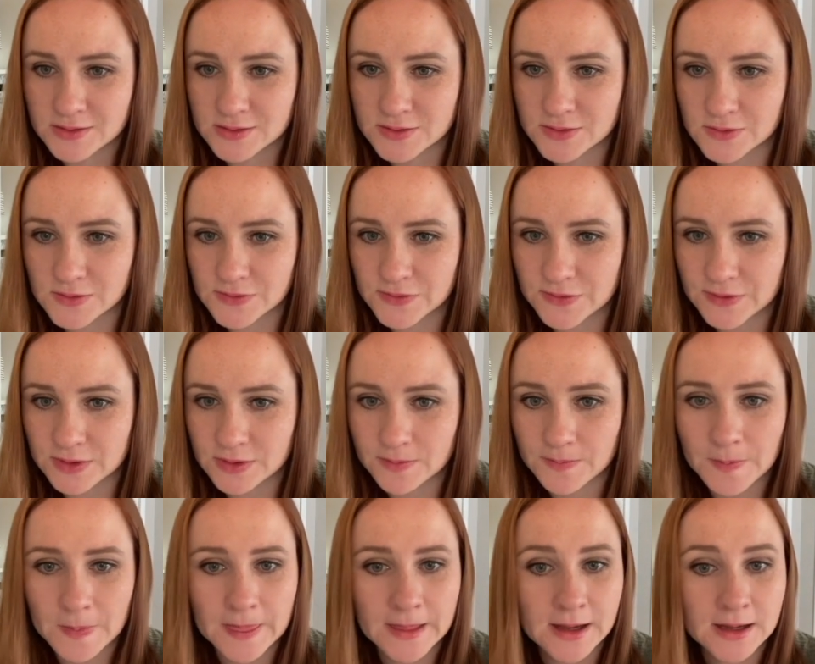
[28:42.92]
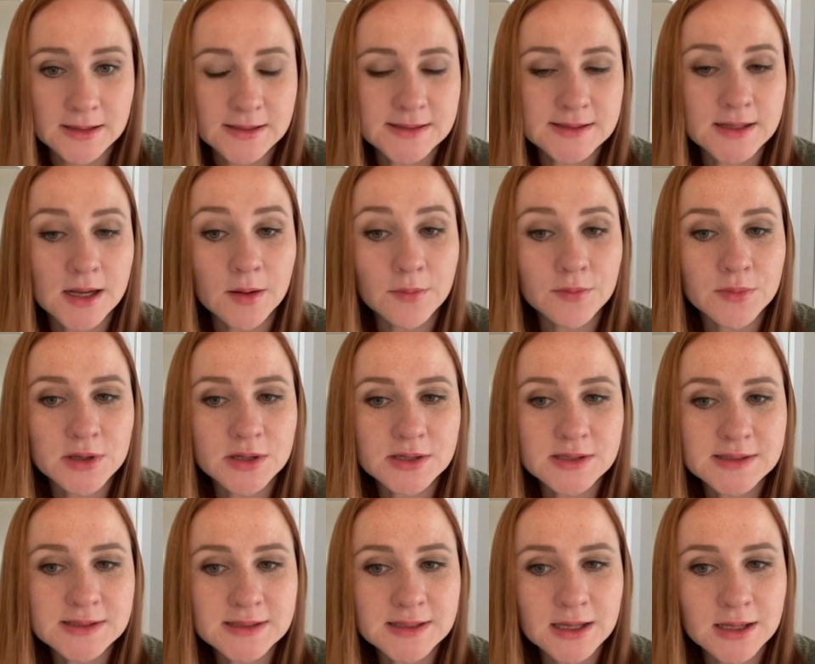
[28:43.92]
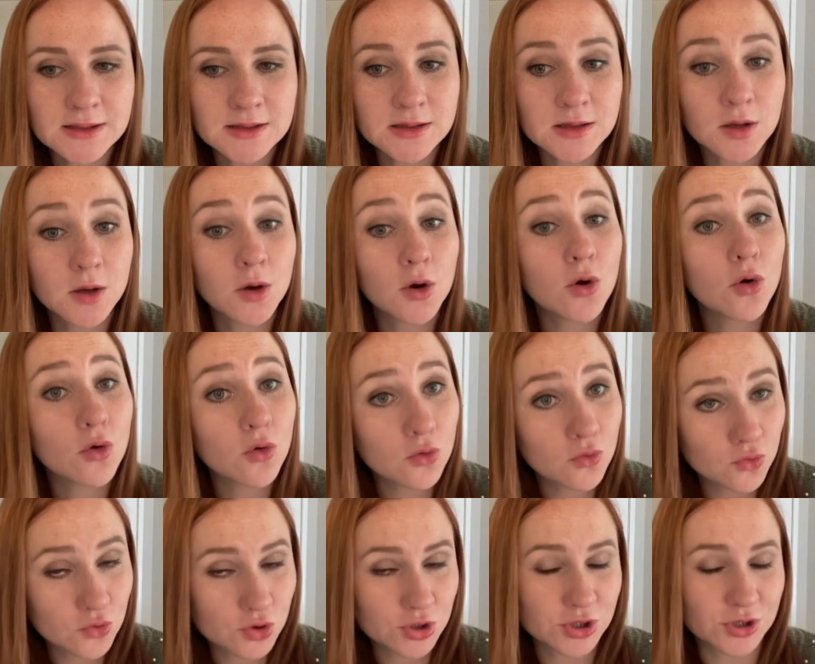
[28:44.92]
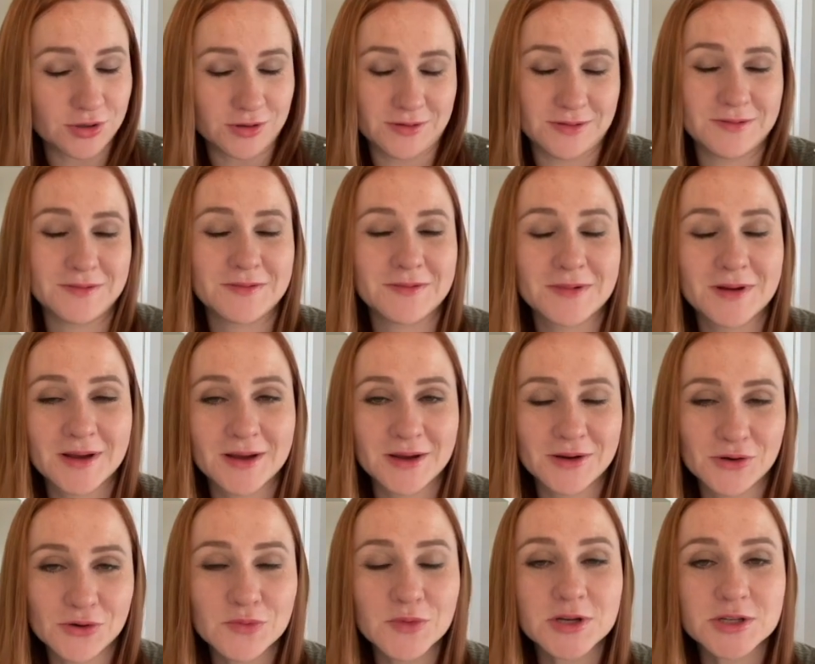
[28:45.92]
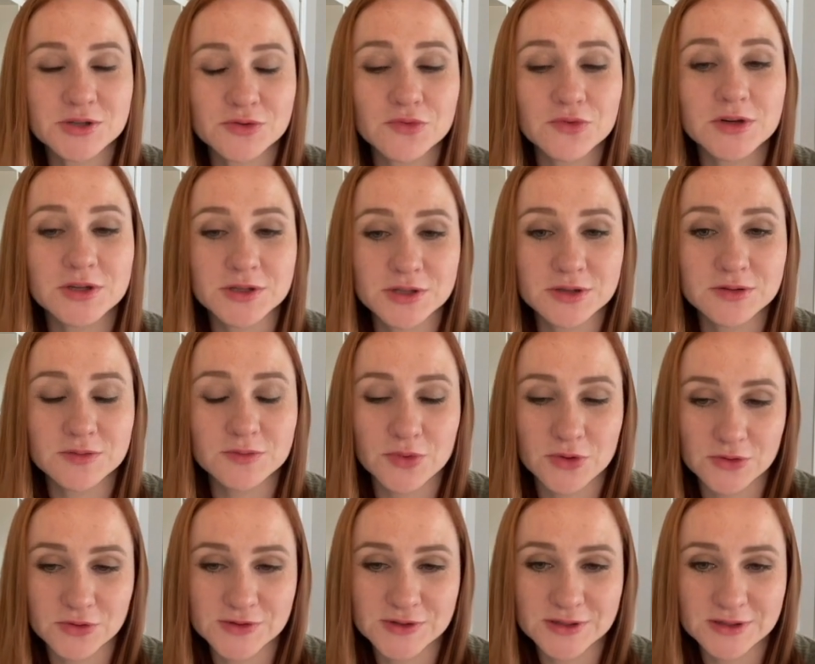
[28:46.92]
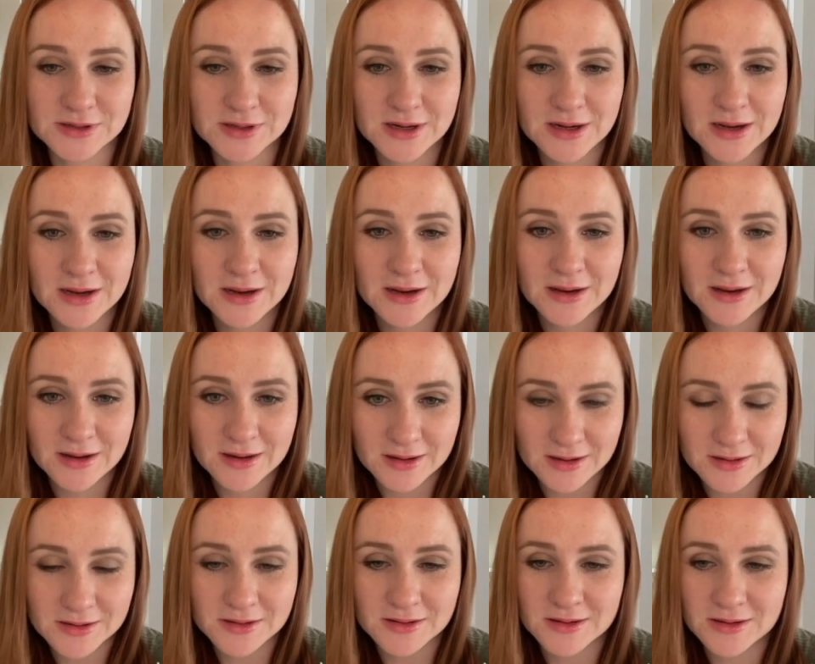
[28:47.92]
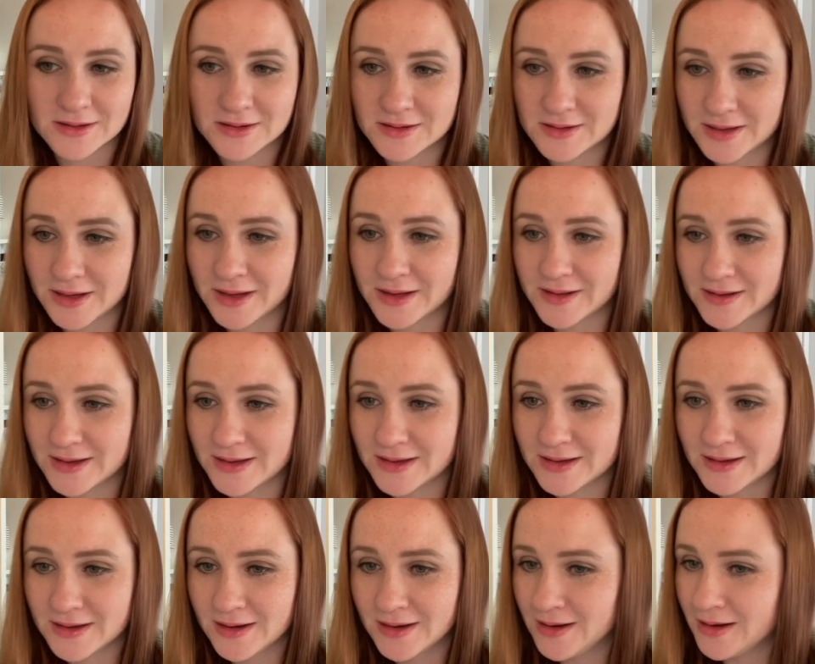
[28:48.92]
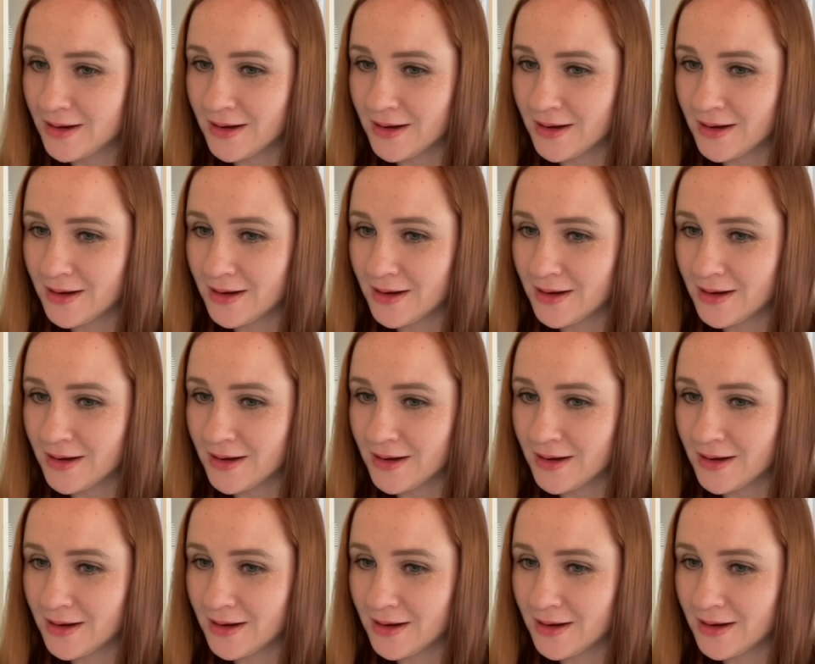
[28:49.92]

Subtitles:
Dolphin. Somerset Ocean. Can you imagine Russian person like that?